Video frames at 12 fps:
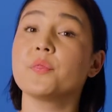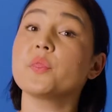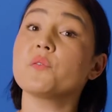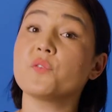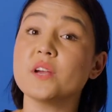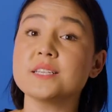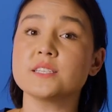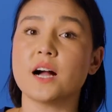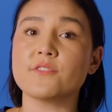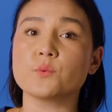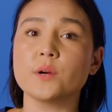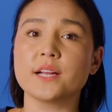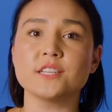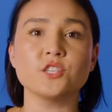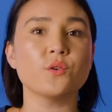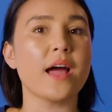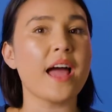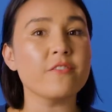The free software can
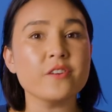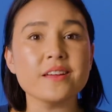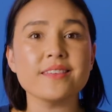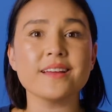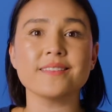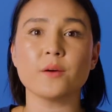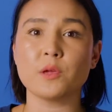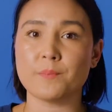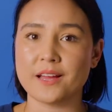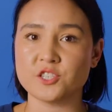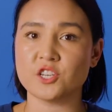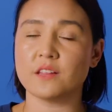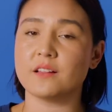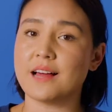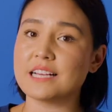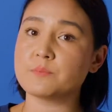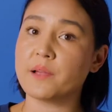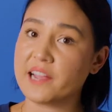do everything that we mentioned in the
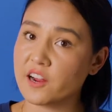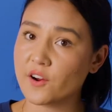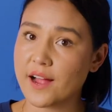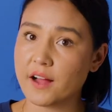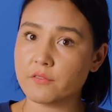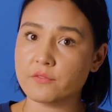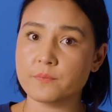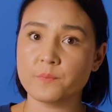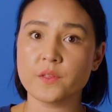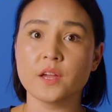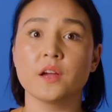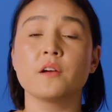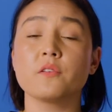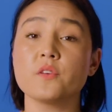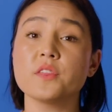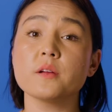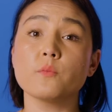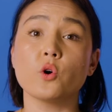last paragraph.
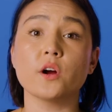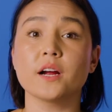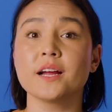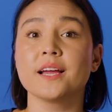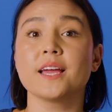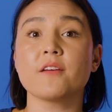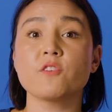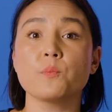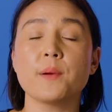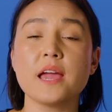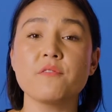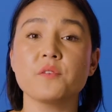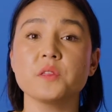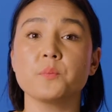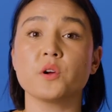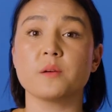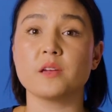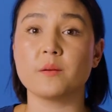Furthermore, if you pay for the
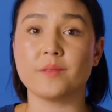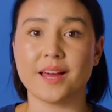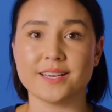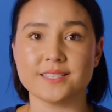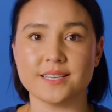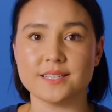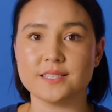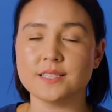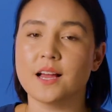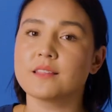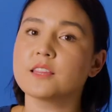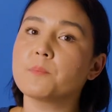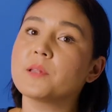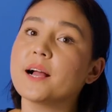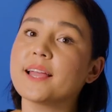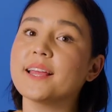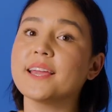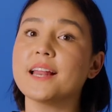premium license, the
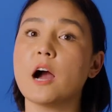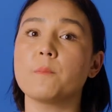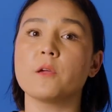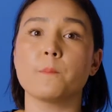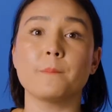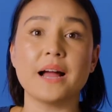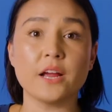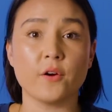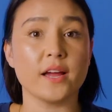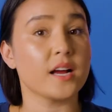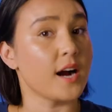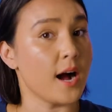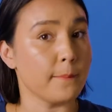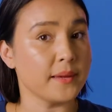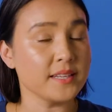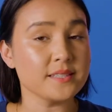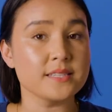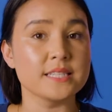plugin can help you migrate
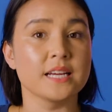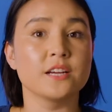comments,